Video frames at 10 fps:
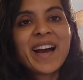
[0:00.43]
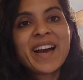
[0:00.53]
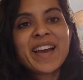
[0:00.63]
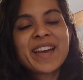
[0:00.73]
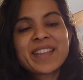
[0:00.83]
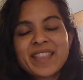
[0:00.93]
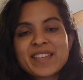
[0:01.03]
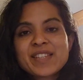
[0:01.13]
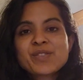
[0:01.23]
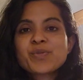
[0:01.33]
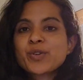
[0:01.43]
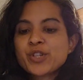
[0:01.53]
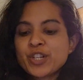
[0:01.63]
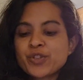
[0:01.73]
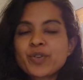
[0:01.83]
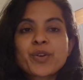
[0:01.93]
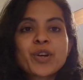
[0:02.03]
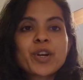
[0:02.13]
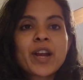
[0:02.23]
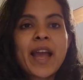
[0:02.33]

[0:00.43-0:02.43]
Hi, this is Roshni Schroeder,